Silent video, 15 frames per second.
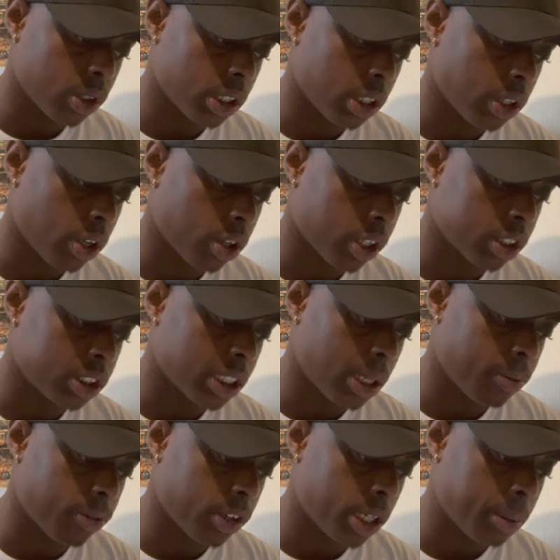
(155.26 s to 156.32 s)
a longer time
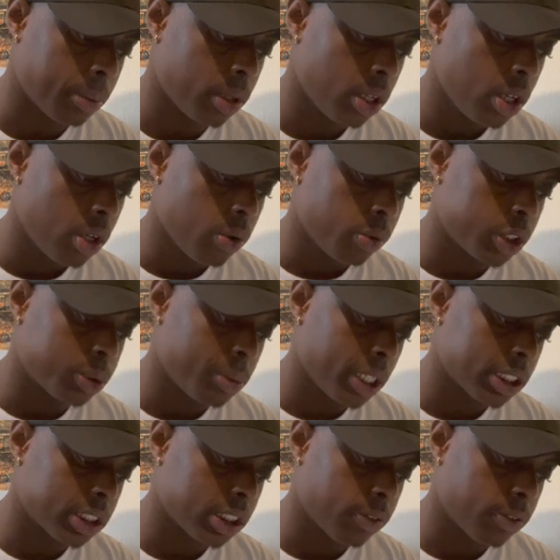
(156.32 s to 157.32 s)
frame, which makes the